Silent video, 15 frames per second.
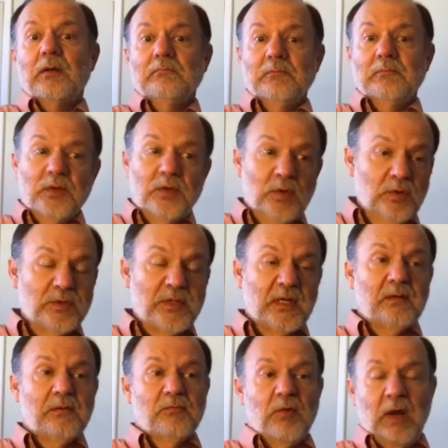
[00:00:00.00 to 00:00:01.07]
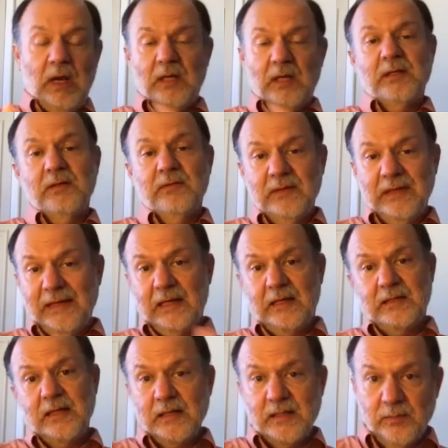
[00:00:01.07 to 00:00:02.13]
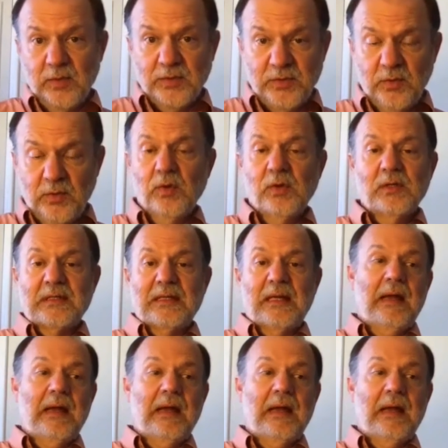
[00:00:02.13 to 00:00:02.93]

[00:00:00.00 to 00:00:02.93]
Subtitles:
using relatively accessible tools